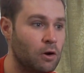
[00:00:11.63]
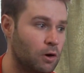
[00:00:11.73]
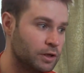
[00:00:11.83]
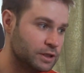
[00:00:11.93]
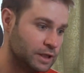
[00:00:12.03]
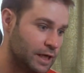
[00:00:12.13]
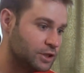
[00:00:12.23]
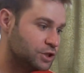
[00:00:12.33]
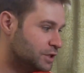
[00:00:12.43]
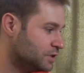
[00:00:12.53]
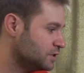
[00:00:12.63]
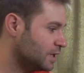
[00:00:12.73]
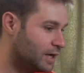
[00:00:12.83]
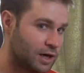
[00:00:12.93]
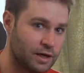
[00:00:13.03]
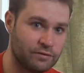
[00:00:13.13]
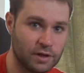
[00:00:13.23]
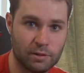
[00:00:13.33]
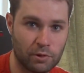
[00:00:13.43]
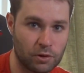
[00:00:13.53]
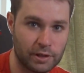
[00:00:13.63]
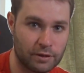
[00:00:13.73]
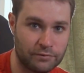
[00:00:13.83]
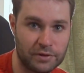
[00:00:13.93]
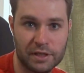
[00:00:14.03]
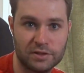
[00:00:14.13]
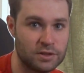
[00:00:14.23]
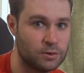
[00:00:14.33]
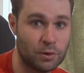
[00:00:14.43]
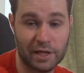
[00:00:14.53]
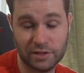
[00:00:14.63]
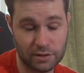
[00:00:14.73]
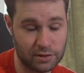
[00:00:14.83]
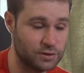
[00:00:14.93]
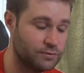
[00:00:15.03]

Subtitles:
on engines that are available on Fiat Chryslers,